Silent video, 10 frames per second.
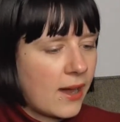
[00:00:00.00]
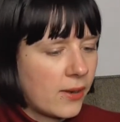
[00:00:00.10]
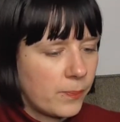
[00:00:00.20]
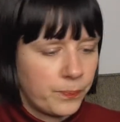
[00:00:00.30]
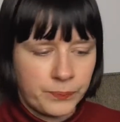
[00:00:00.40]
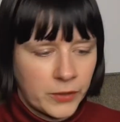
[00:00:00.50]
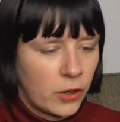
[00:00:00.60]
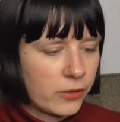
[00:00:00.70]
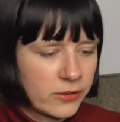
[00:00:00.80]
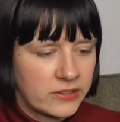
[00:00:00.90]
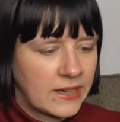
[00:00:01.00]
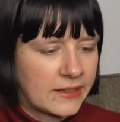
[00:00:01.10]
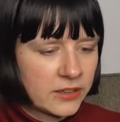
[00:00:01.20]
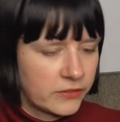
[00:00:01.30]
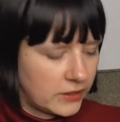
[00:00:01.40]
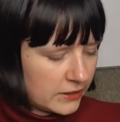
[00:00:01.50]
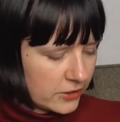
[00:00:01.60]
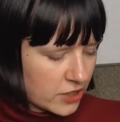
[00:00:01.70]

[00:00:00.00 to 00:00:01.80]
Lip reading: Authors like Tiffany D.